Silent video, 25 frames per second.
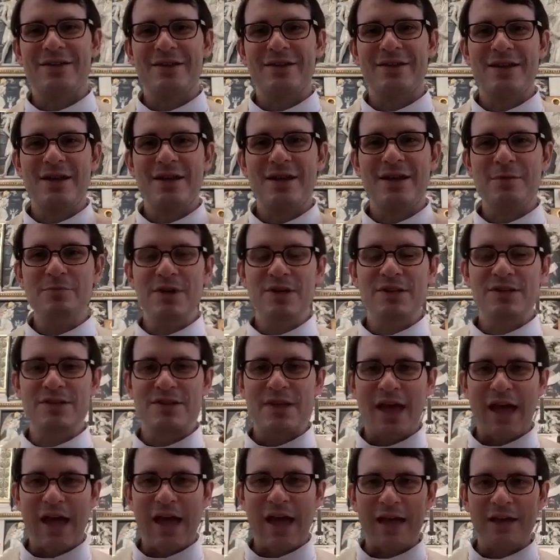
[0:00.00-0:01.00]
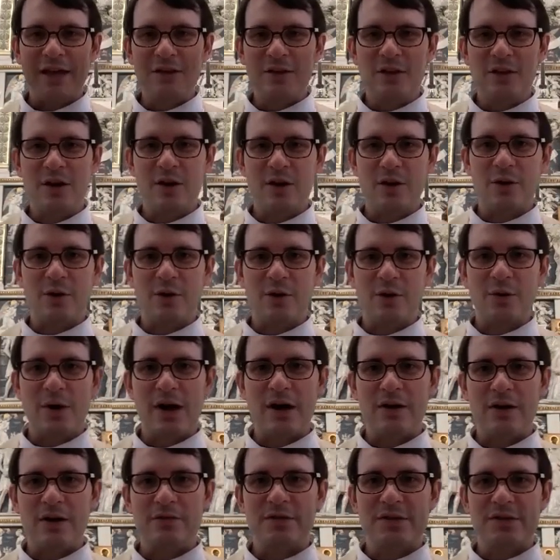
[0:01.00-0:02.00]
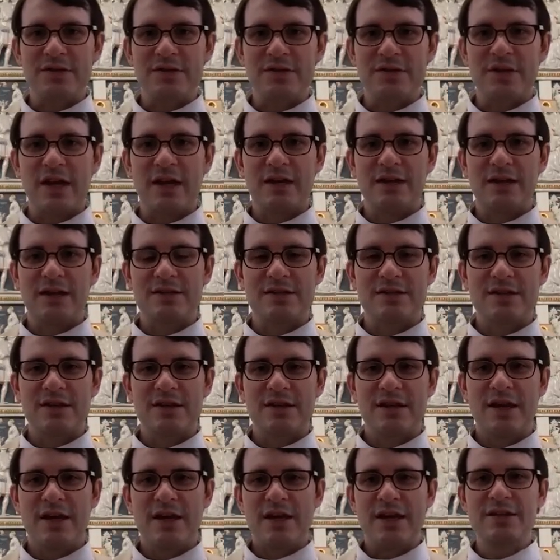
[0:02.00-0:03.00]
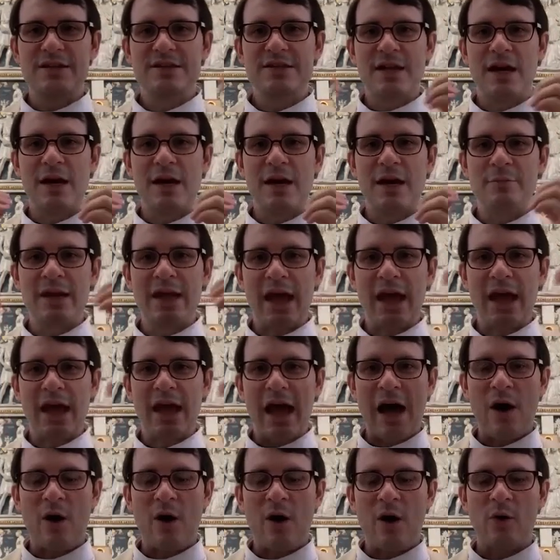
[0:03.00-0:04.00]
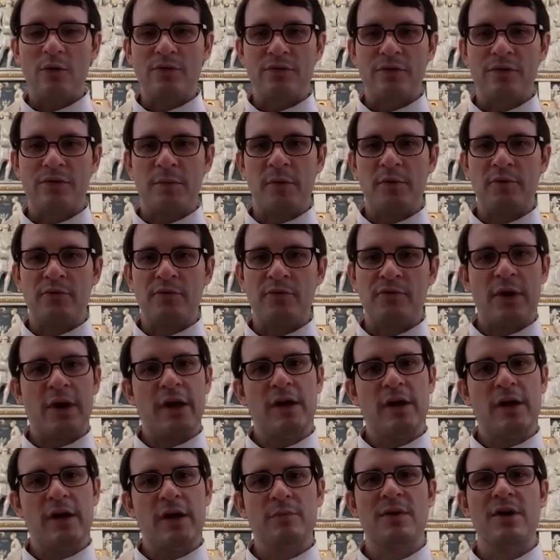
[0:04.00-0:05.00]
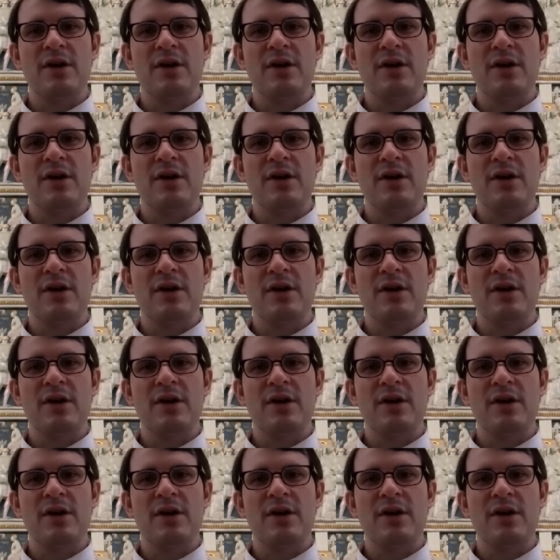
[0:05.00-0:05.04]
nimbus, the halo of the saint is coming out from the frame.